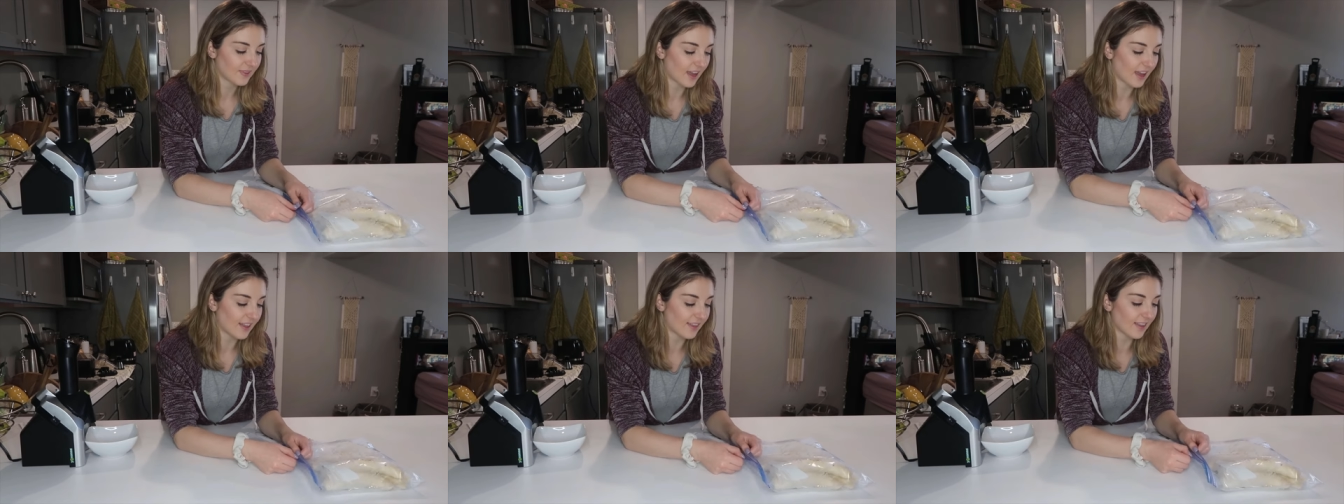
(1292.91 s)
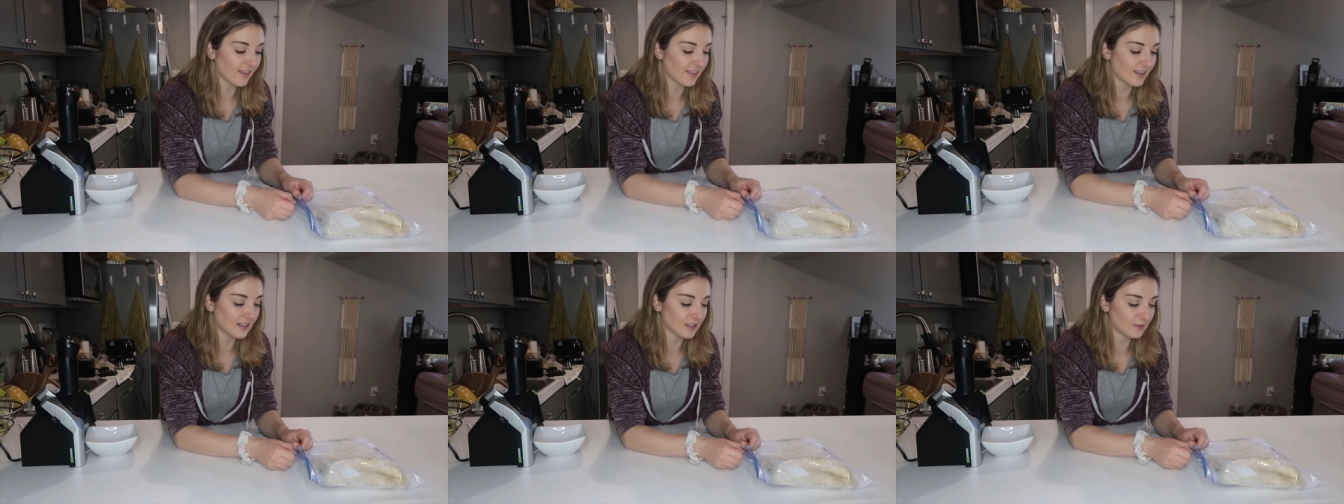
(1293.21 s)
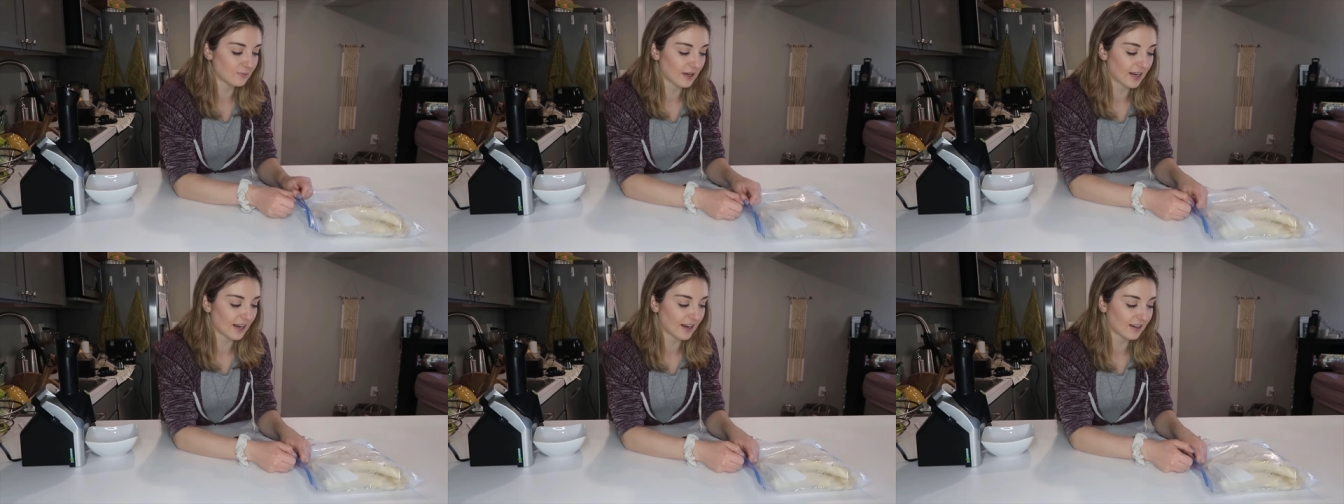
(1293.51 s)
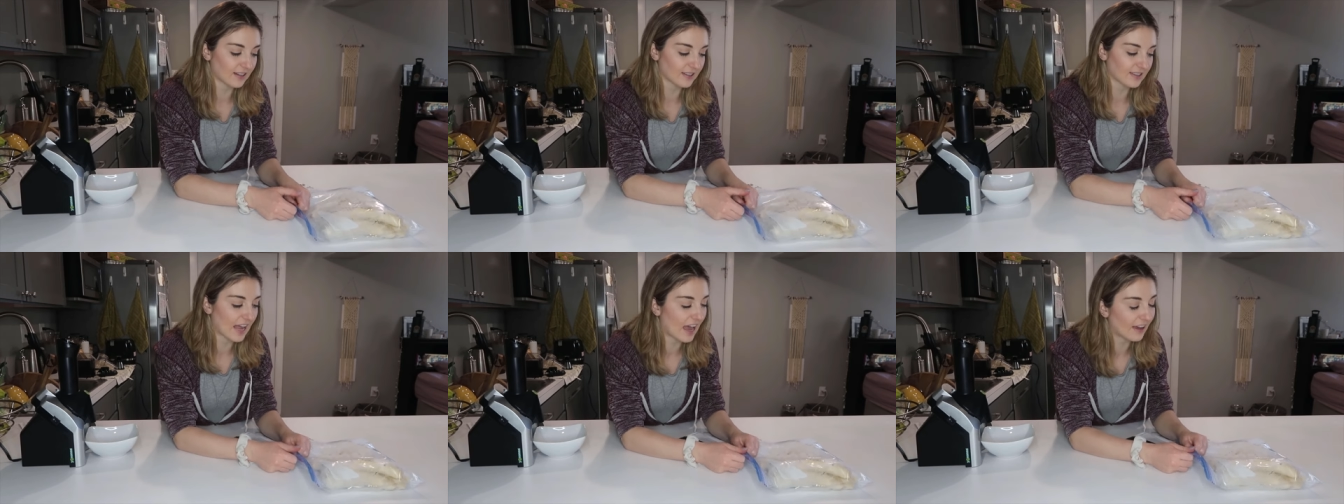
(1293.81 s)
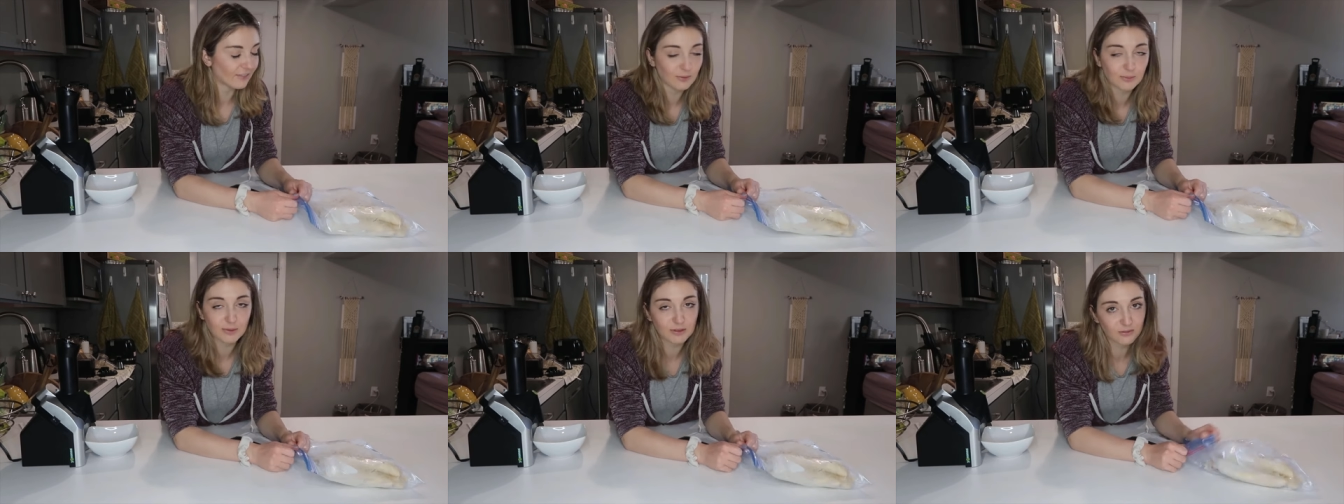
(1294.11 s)
And then these bananas
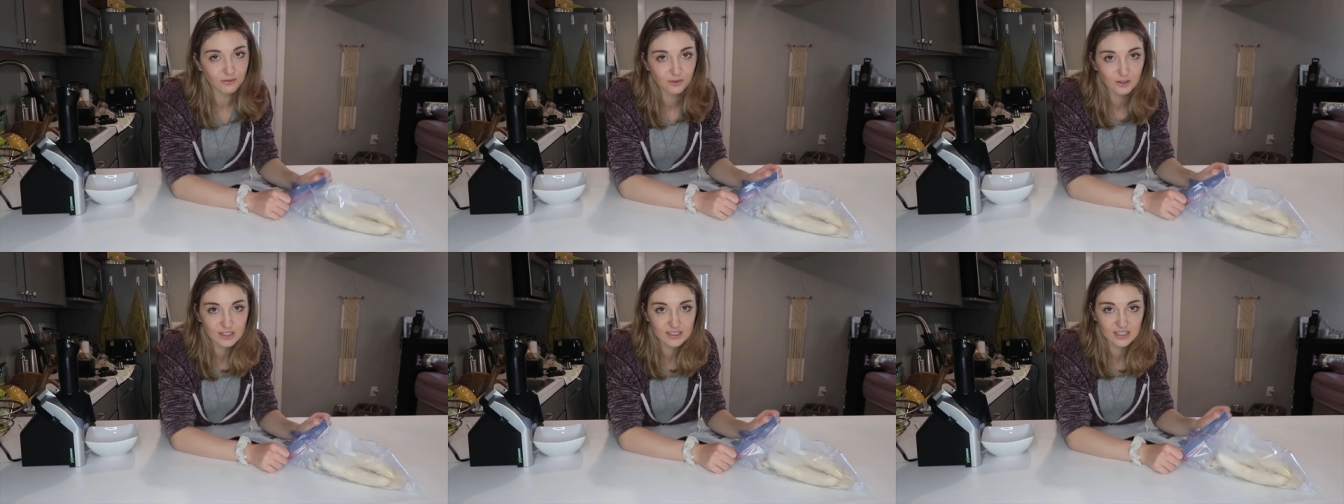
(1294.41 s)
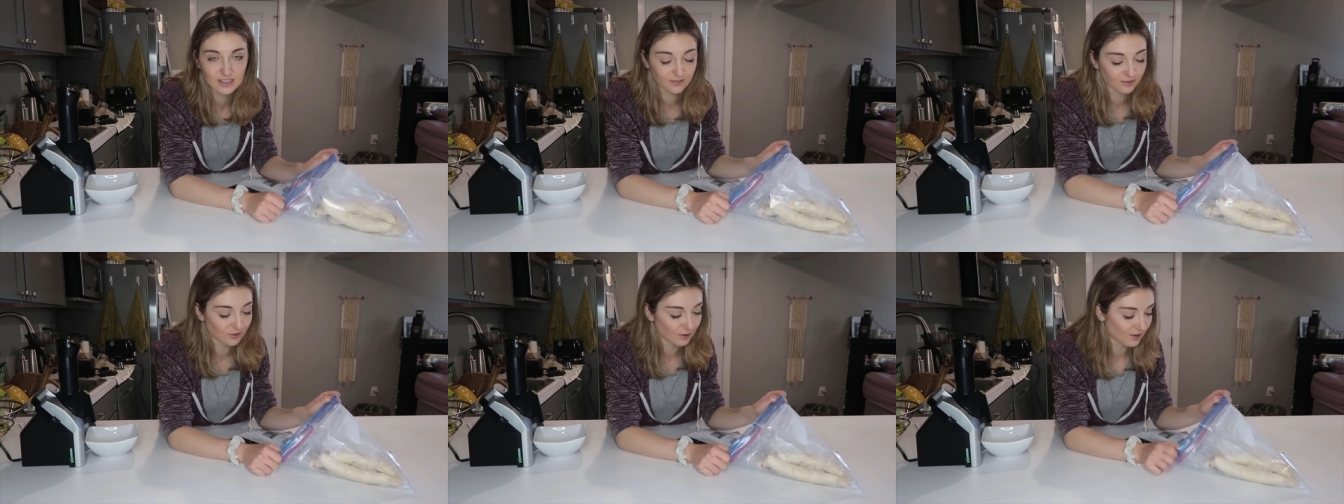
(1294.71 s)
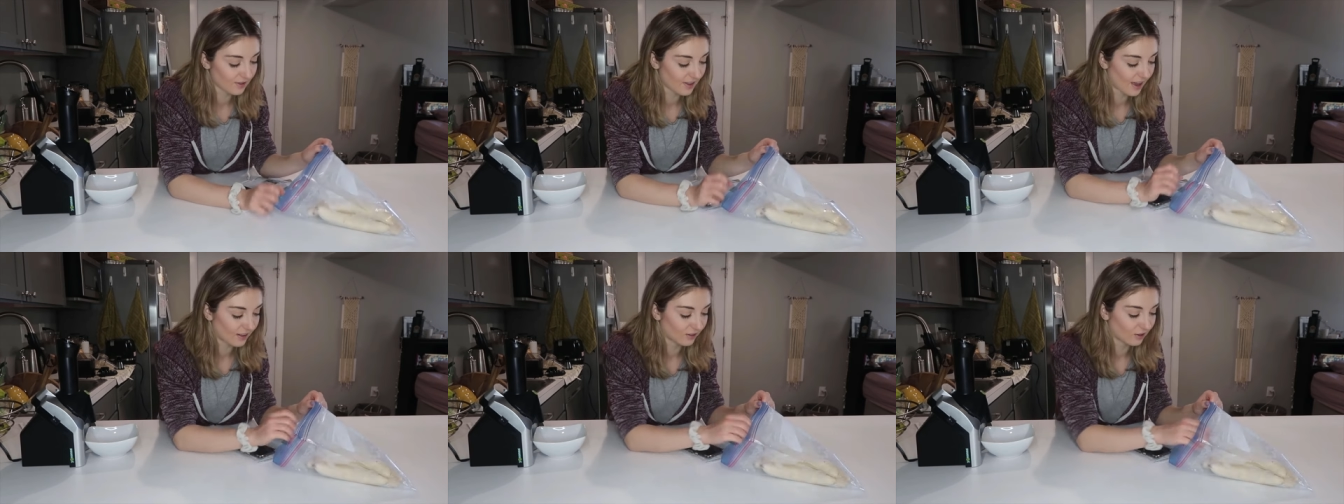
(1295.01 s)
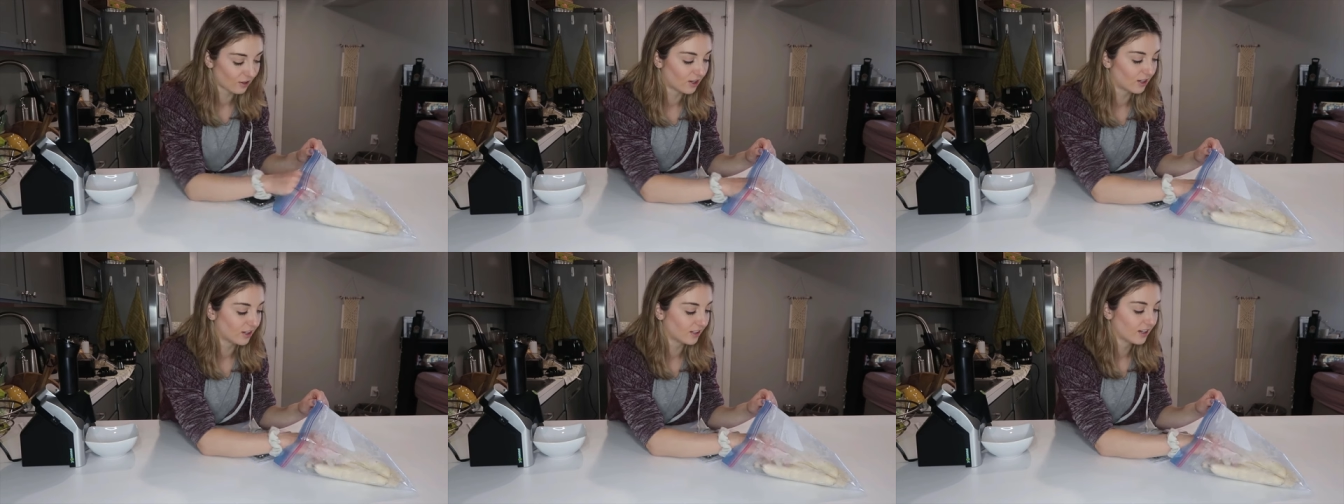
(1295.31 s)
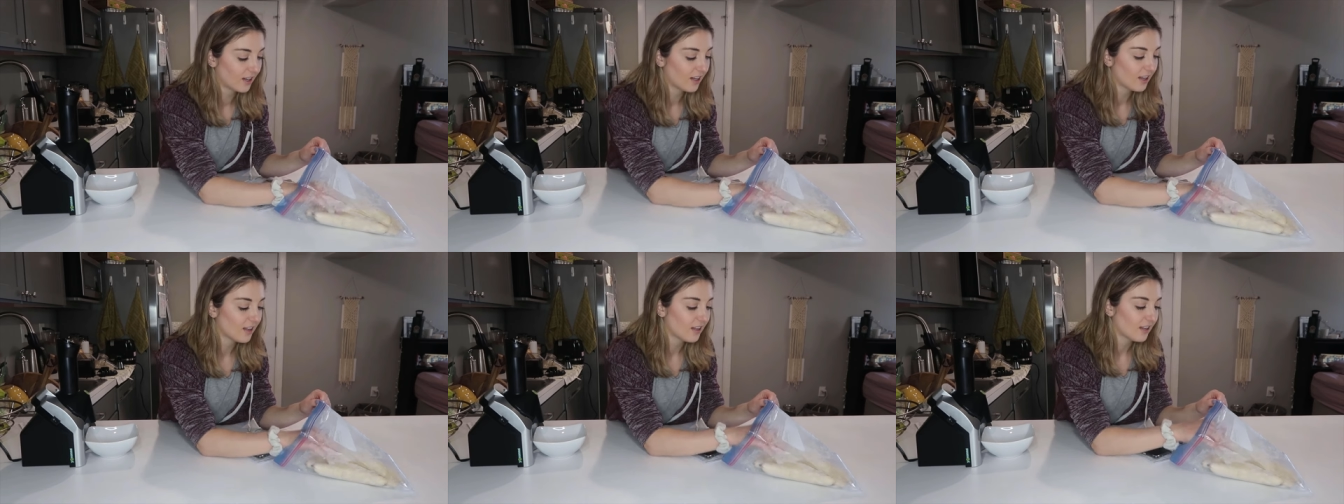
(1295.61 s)
haven't been freezing for that
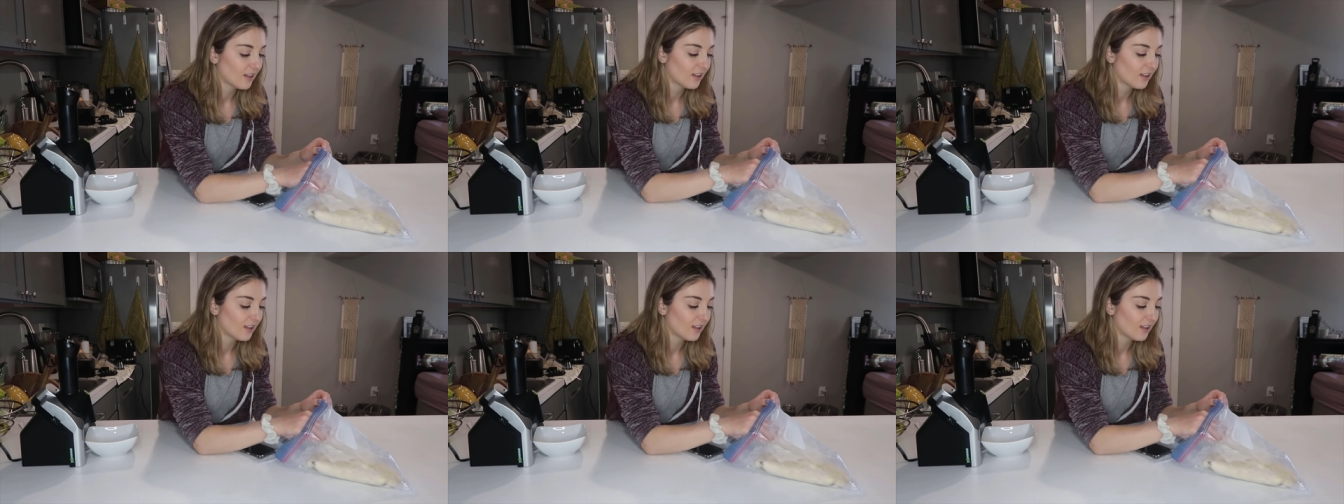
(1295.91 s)
long.